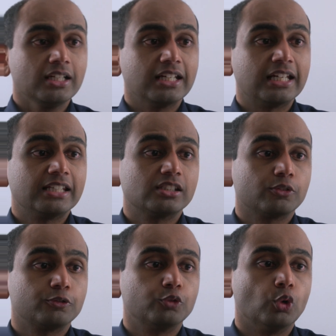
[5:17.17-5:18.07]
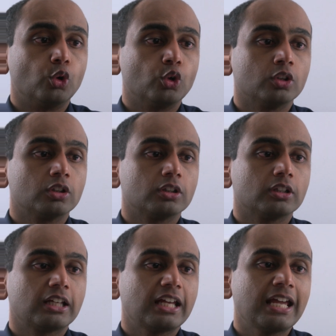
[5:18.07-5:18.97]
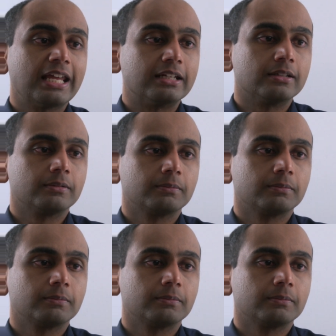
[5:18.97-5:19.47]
is 4n.